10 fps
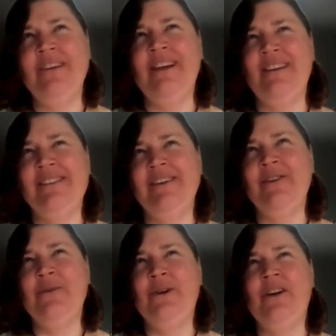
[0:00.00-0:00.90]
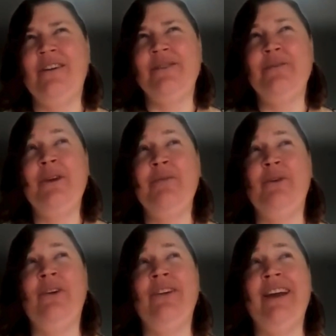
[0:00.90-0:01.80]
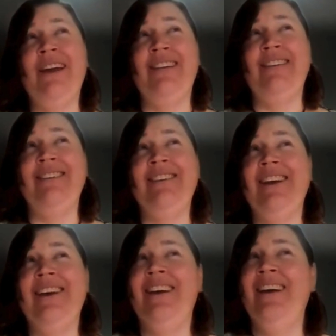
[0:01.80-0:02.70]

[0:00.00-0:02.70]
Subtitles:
and realizing who we are as people, and